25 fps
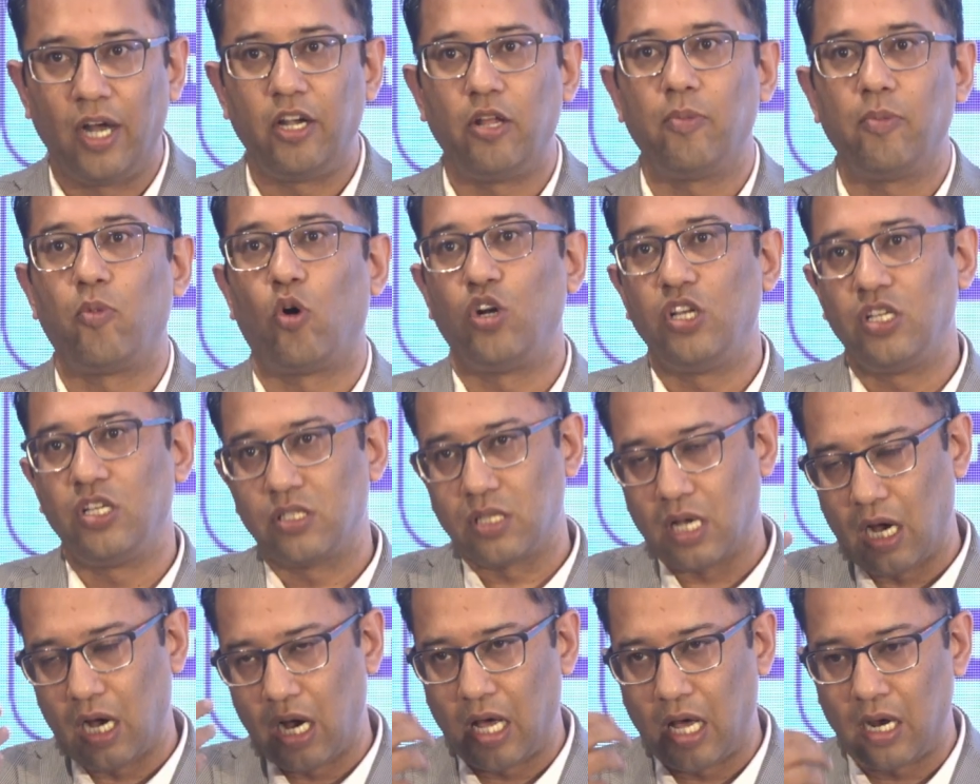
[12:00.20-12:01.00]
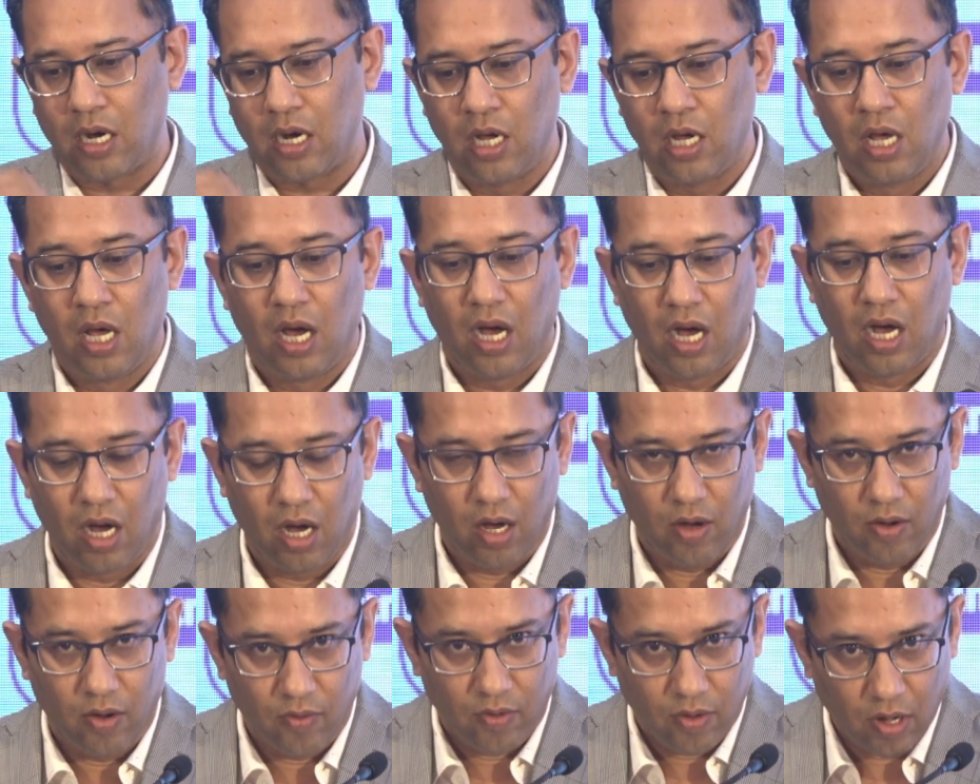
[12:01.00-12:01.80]
antibodies are
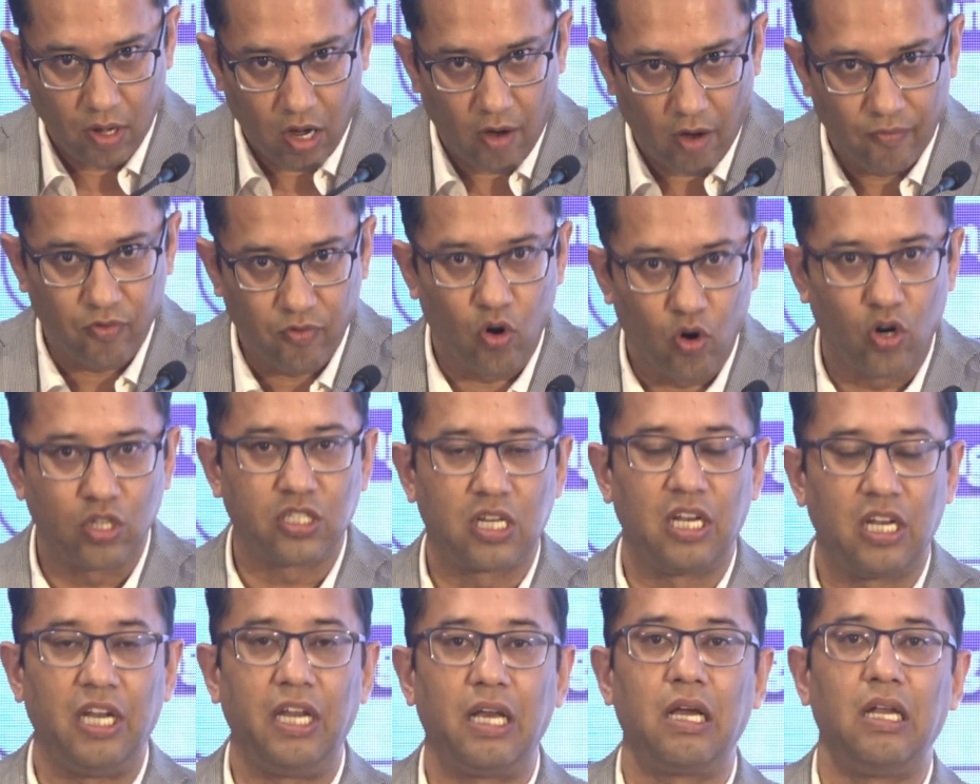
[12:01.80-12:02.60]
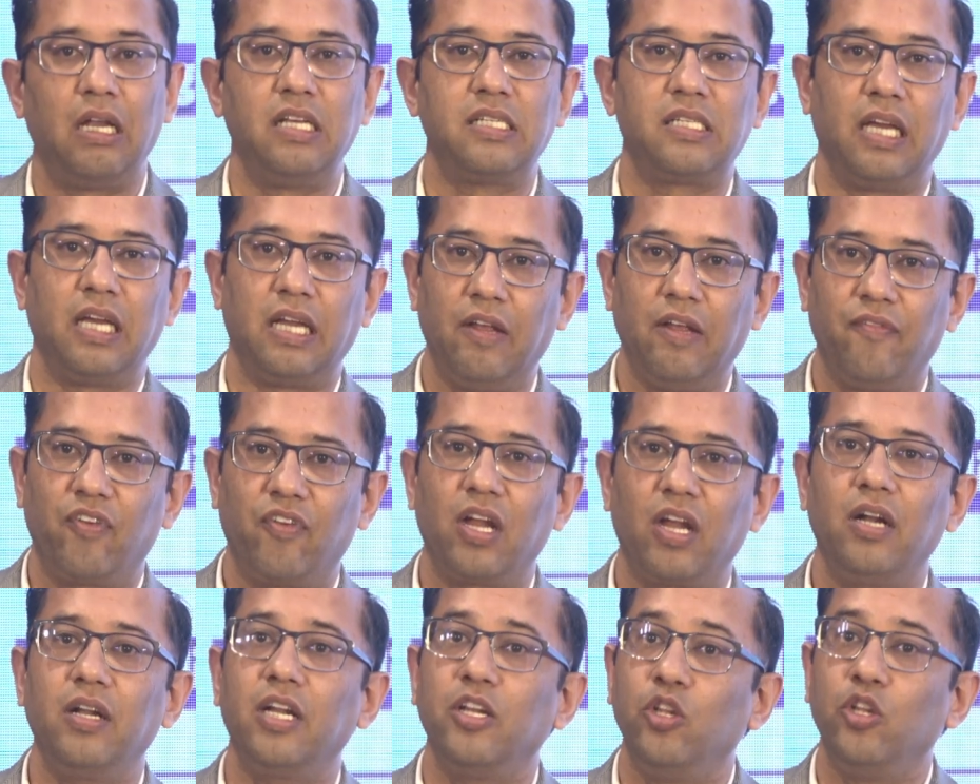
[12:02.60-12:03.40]
of course clinically
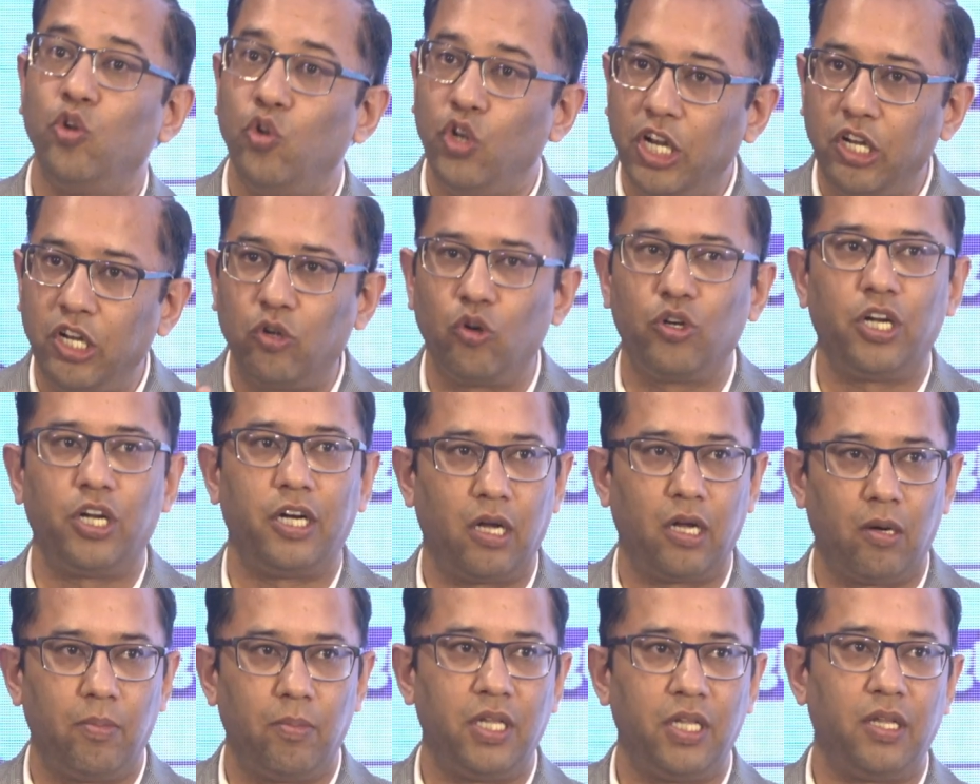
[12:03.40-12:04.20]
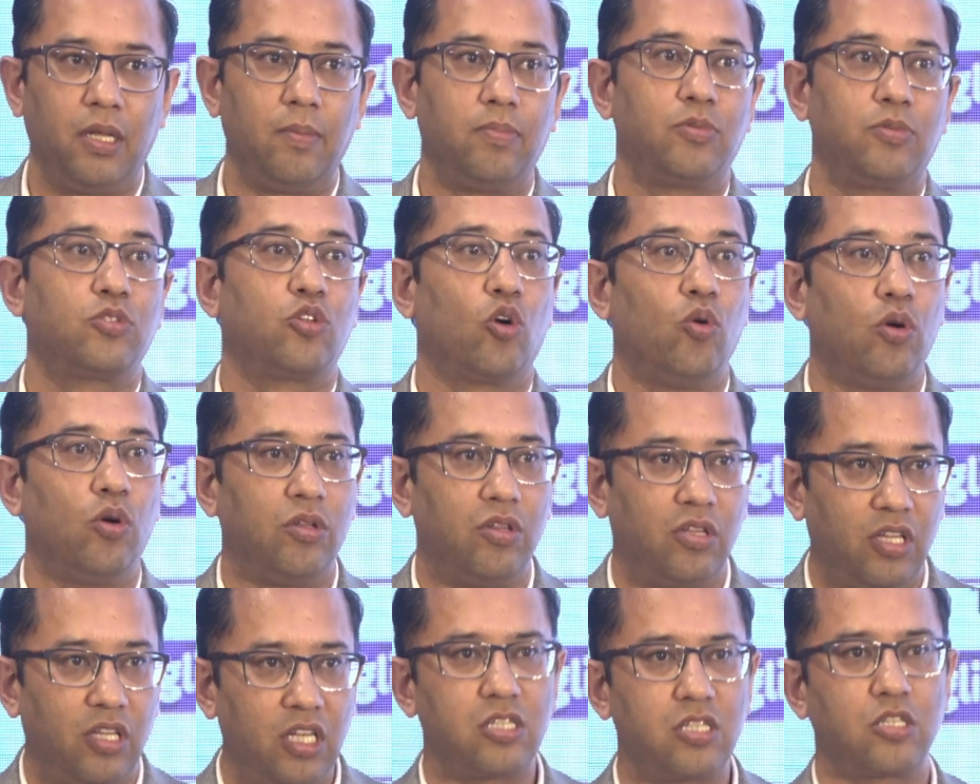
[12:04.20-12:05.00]
significant, and you need to determine them. So
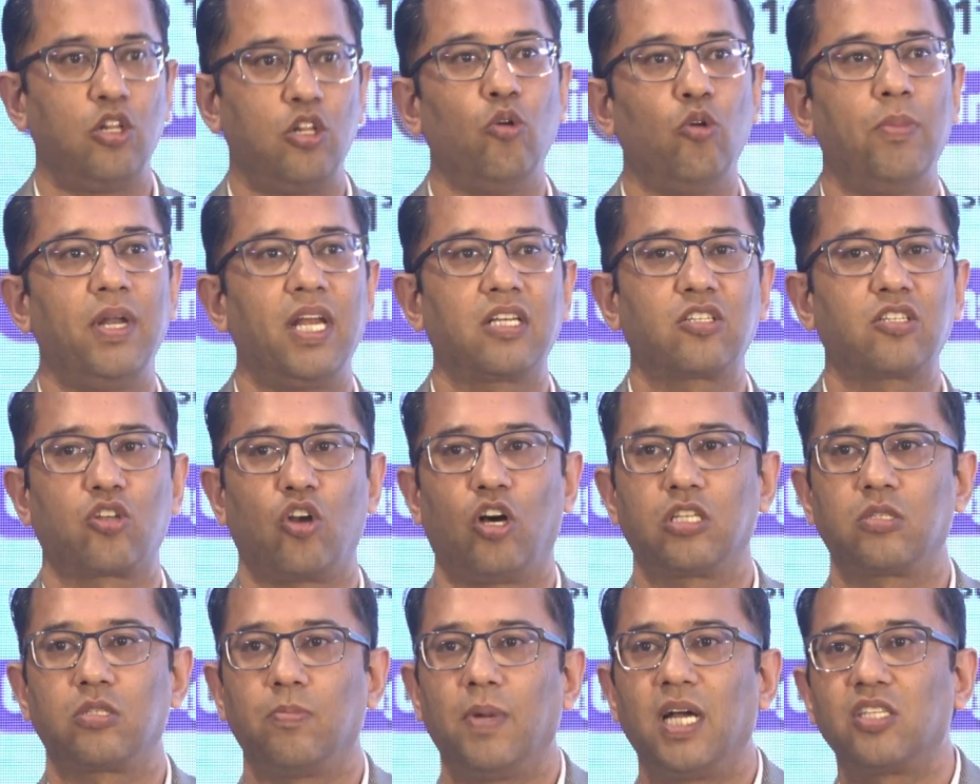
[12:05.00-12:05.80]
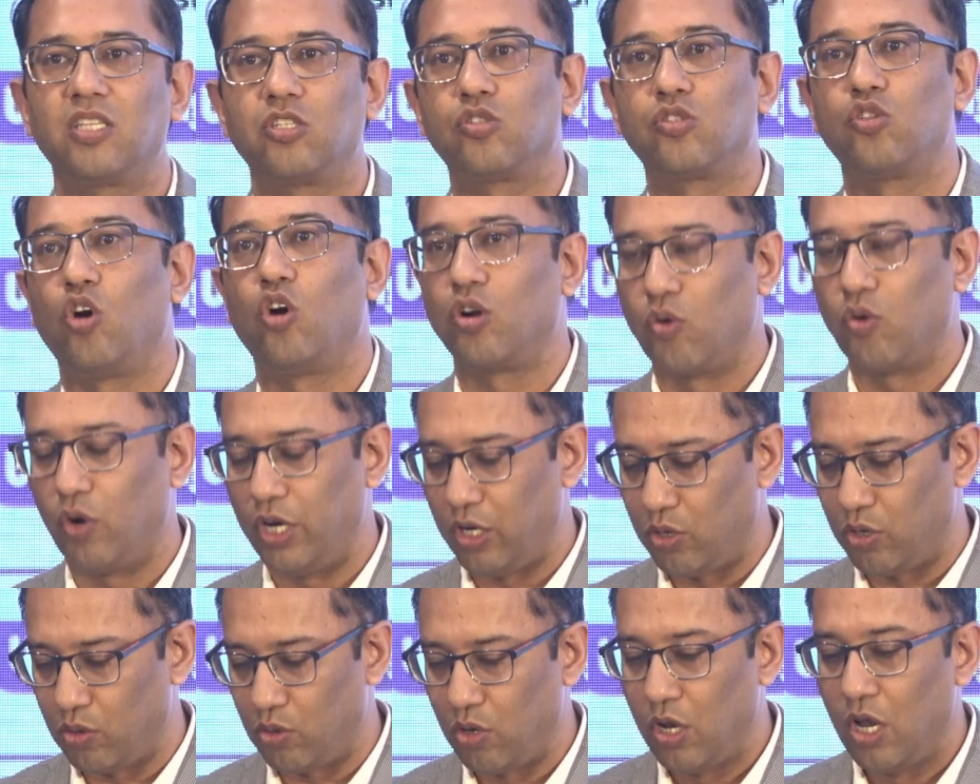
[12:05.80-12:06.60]
this Luminex crossmatch is not
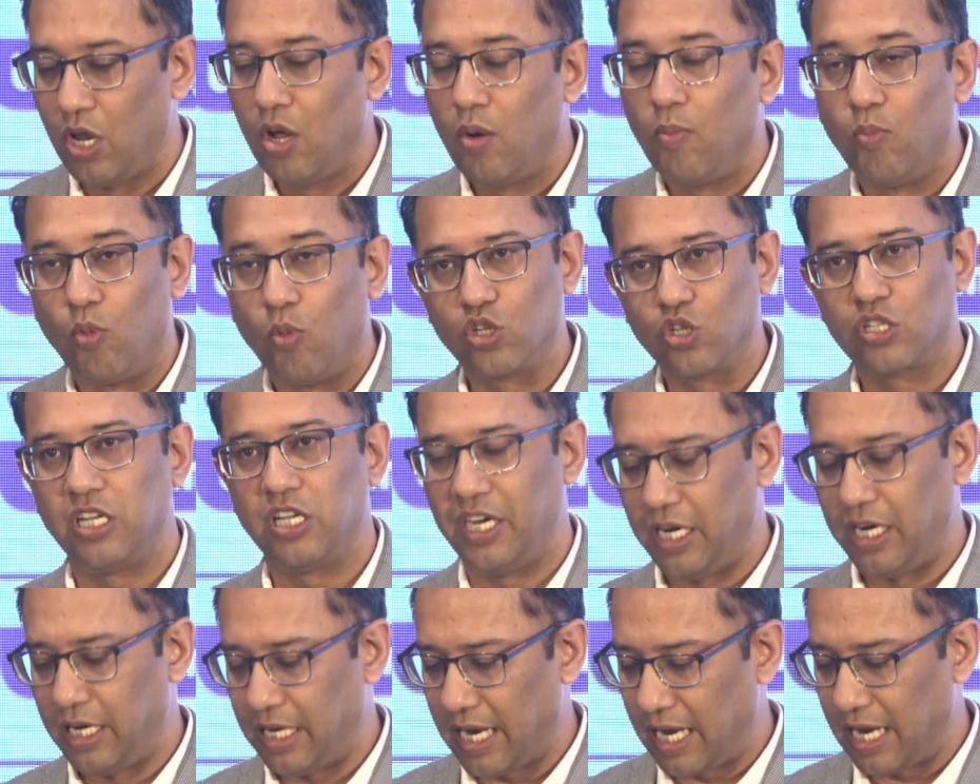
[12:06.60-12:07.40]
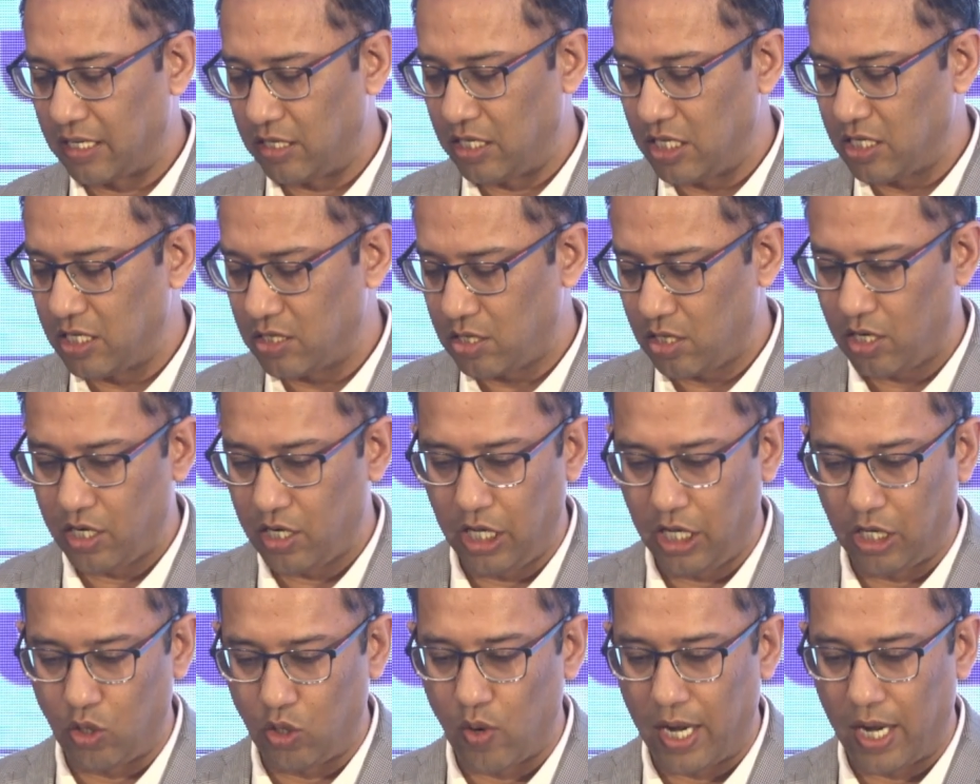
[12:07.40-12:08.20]
going to mostly detect these
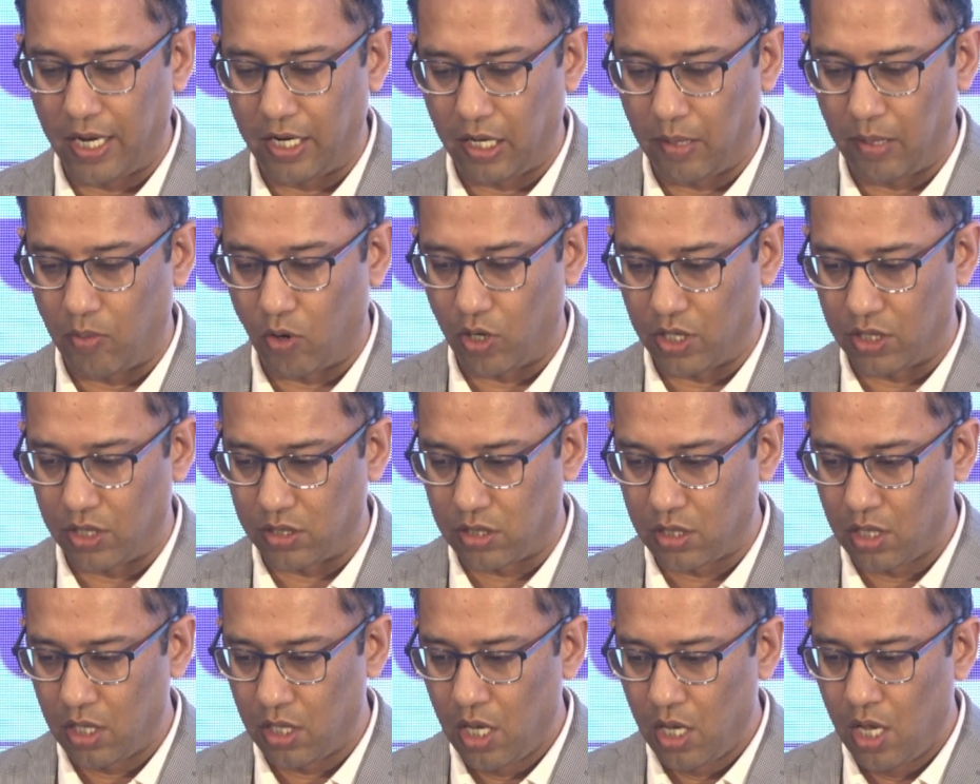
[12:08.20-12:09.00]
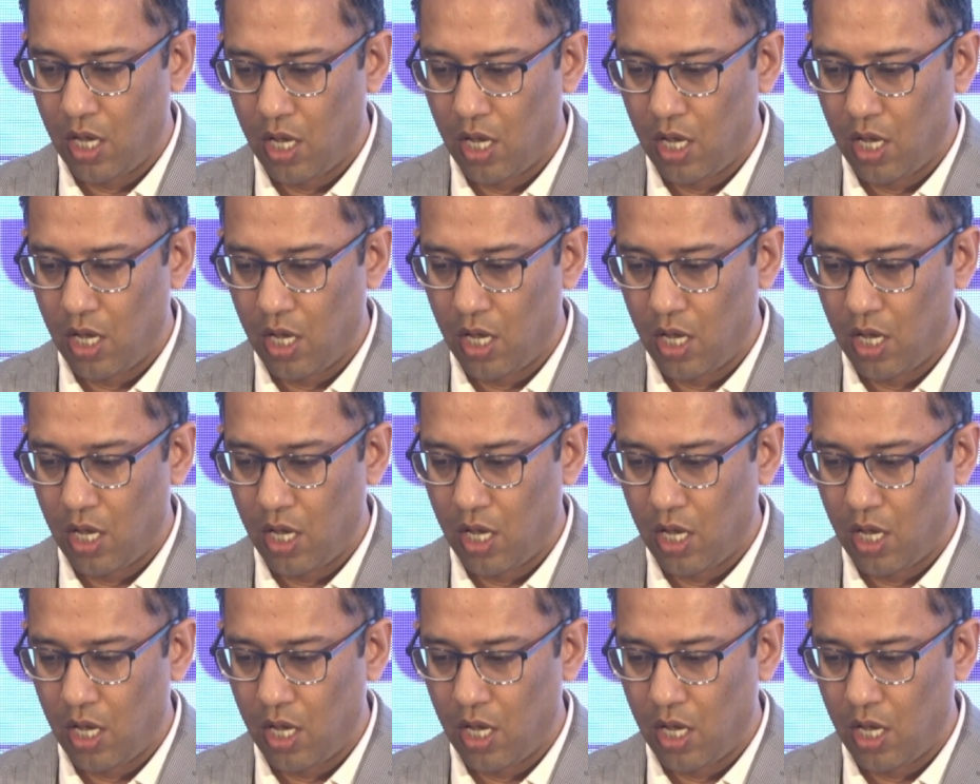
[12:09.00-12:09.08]
DQ antibodies.